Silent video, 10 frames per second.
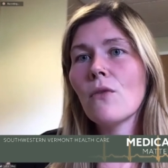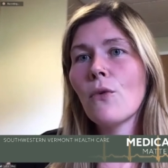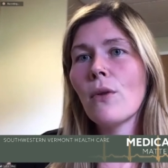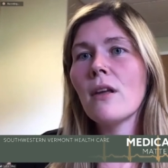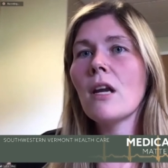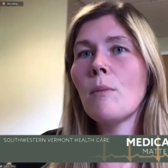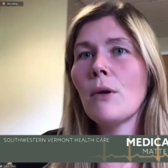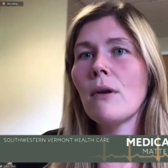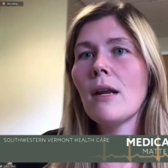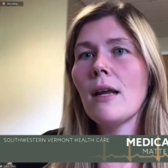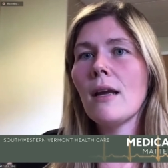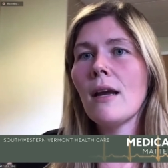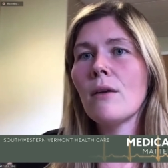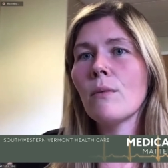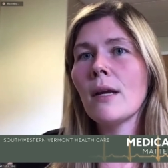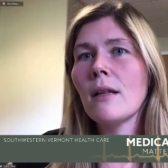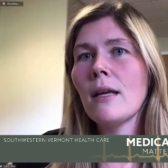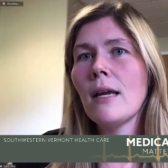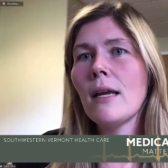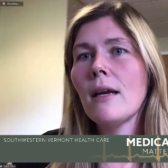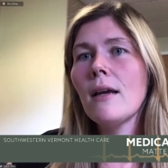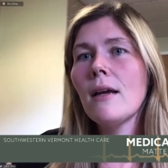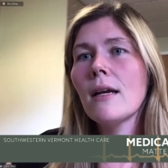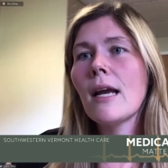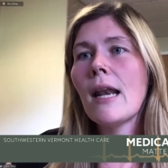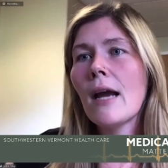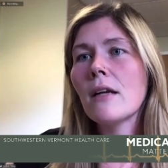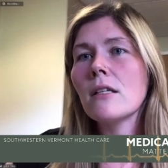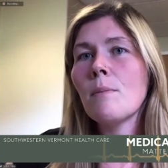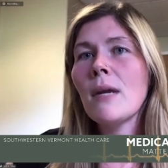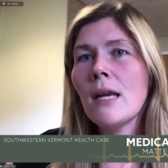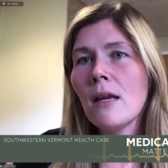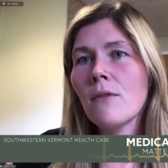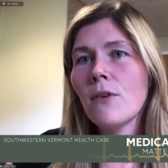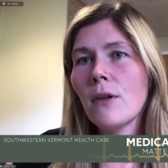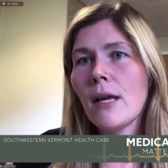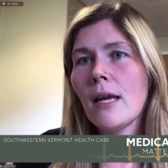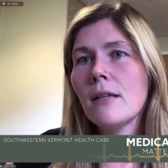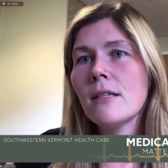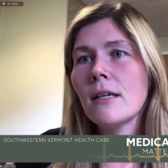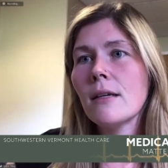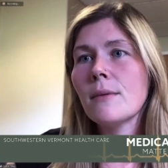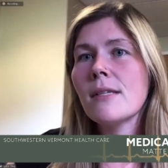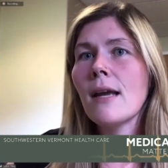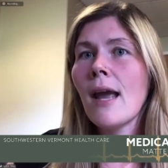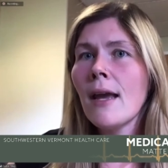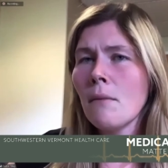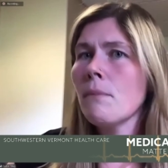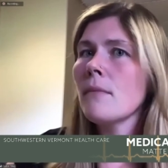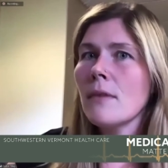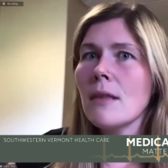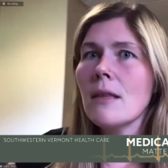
for the community and really connect meaningfully to say, hey,